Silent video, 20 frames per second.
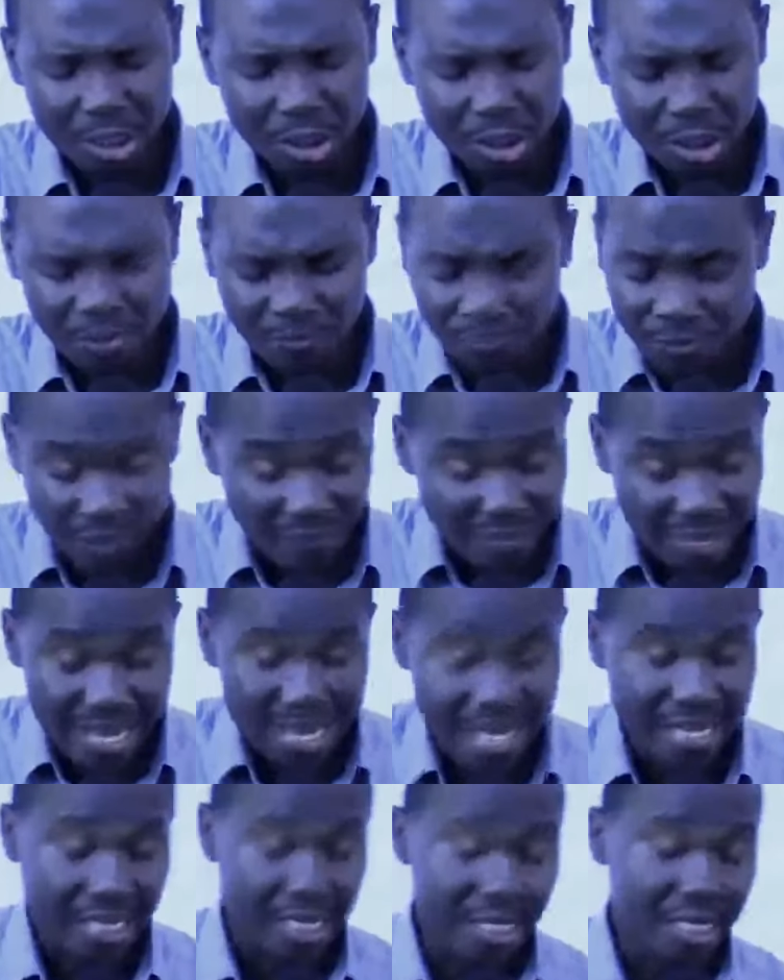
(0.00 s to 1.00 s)
If you are
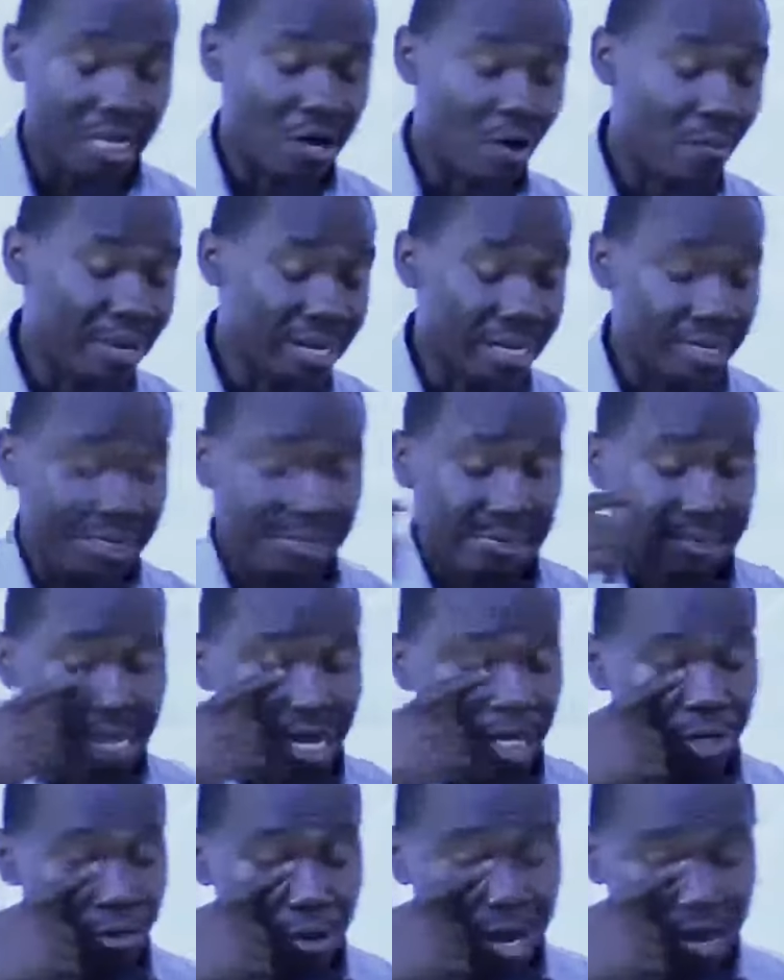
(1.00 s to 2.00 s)
there in our midst
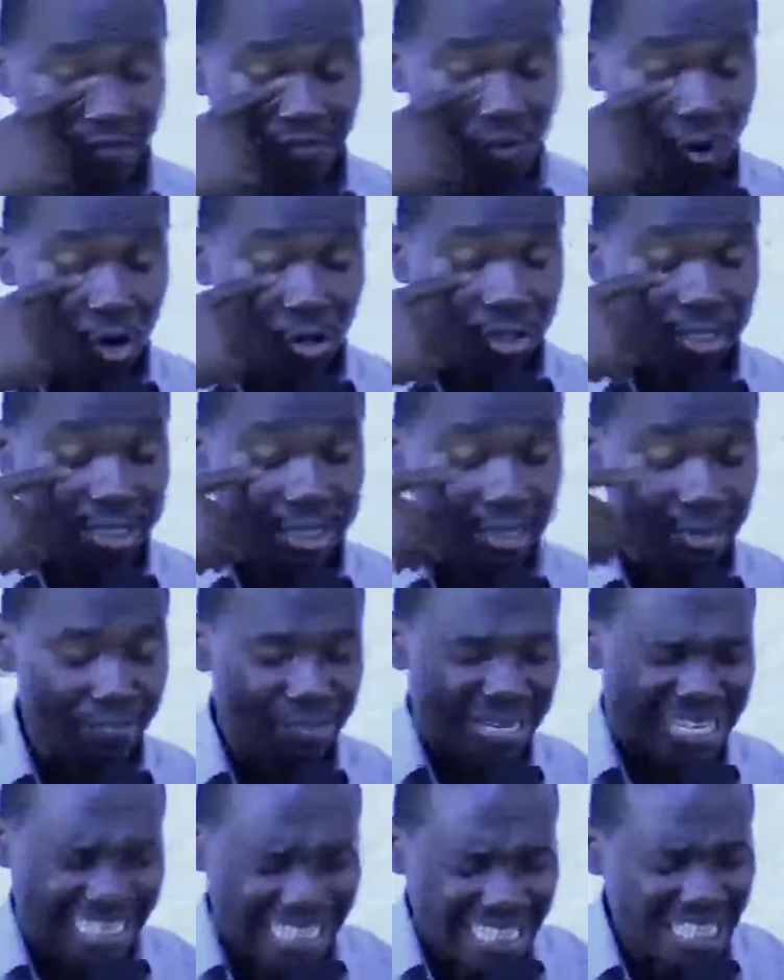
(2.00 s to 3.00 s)
and you have not
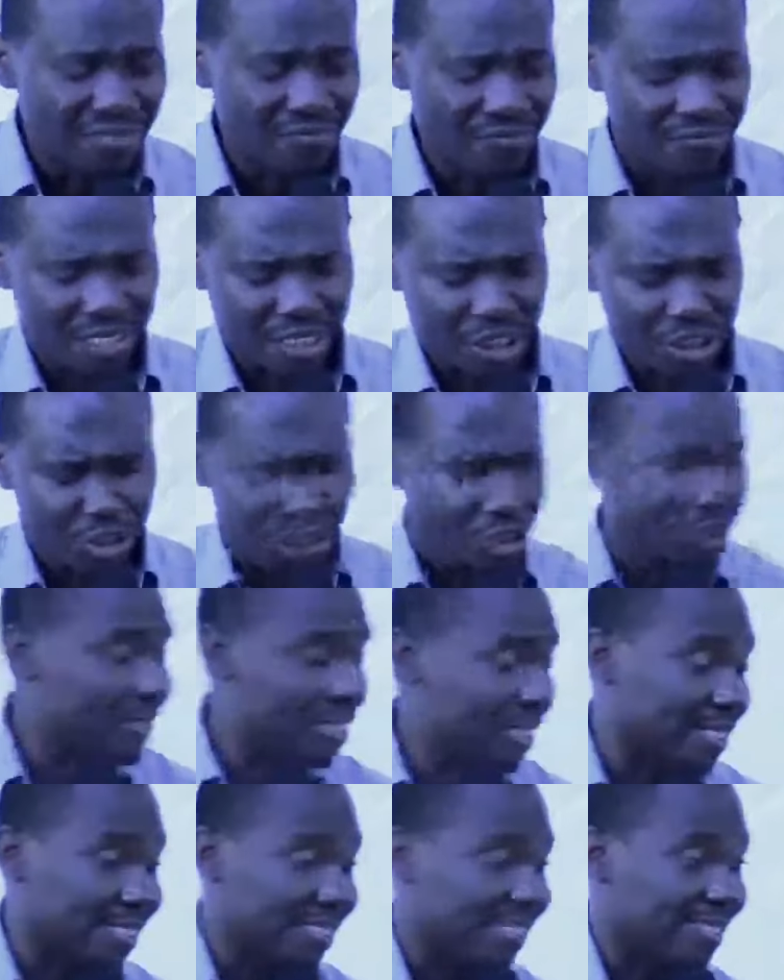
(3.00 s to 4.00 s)
believed in
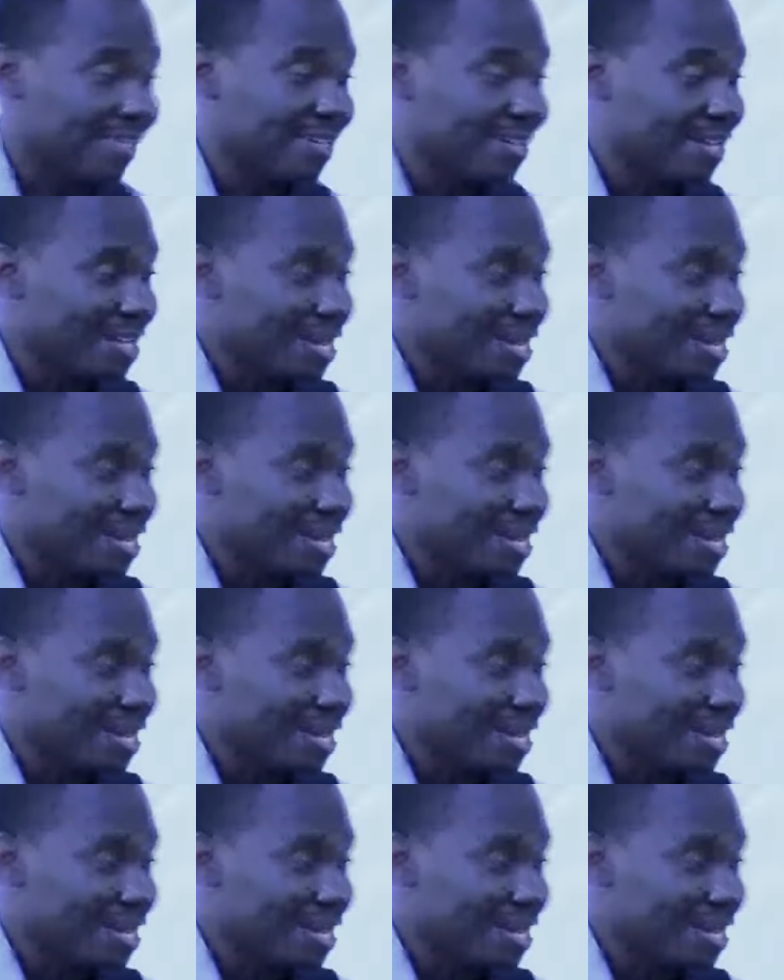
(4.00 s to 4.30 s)
Jesus,